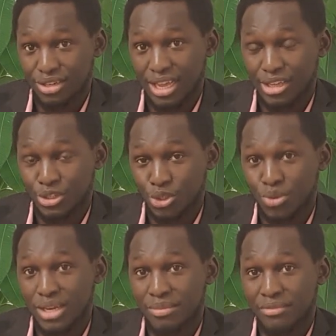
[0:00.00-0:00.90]

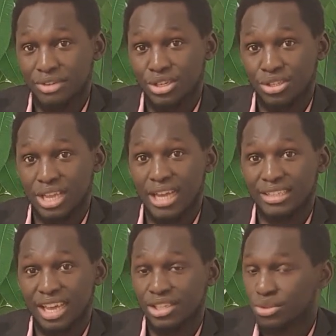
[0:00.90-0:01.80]
Usually my videos are
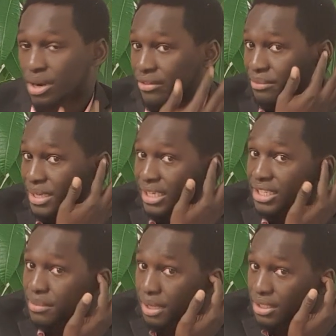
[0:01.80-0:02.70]
10-12
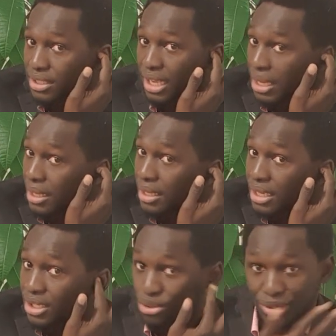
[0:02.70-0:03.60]
minutes, but
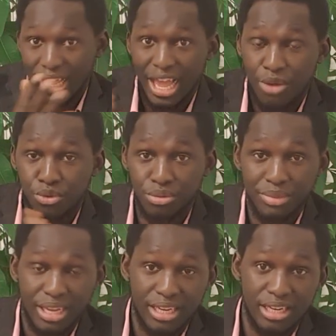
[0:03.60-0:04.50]
today I will
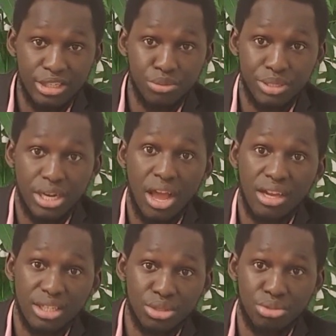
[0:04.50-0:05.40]
make it a little bit
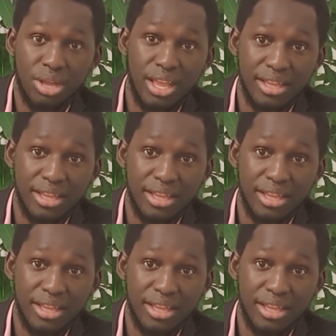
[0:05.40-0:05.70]
longer to